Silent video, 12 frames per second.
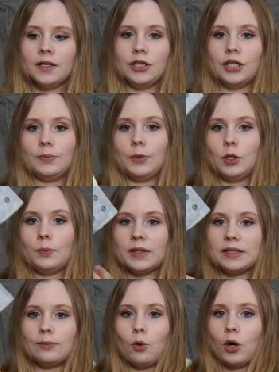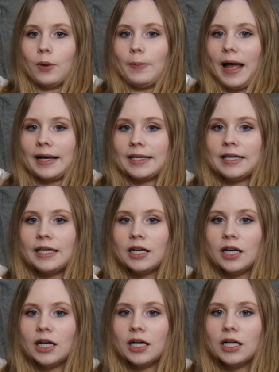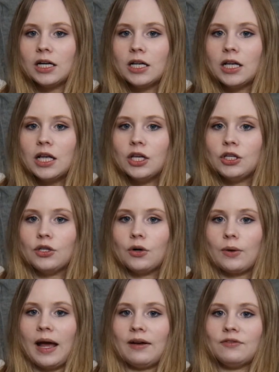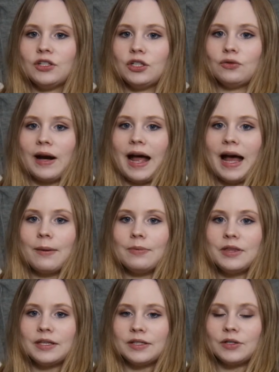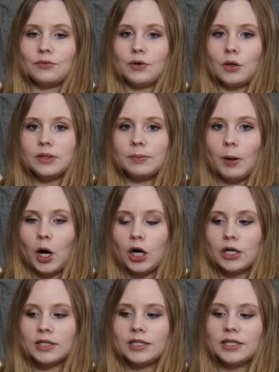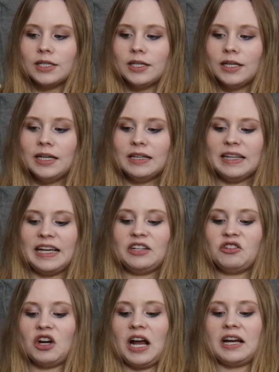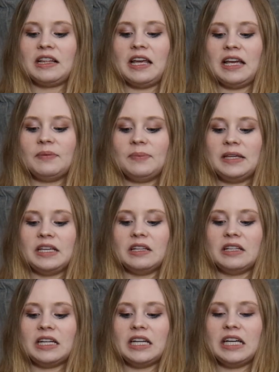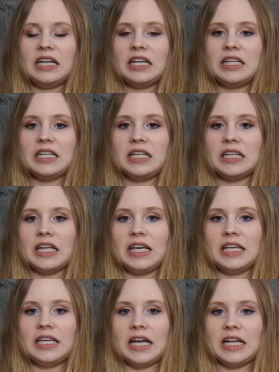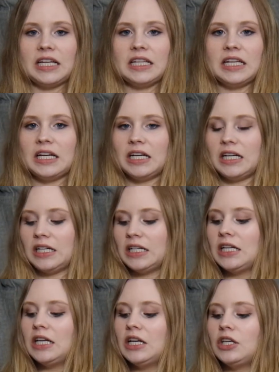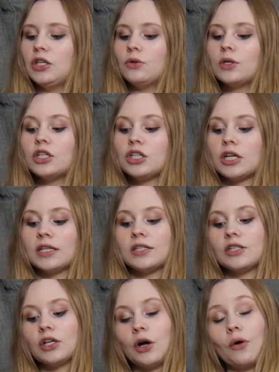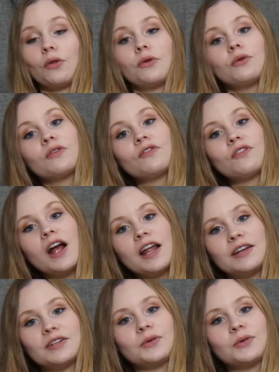the poop is more back here, you don't have to grab this gross part, like try to like peel it and then like get in there. You can just go through the front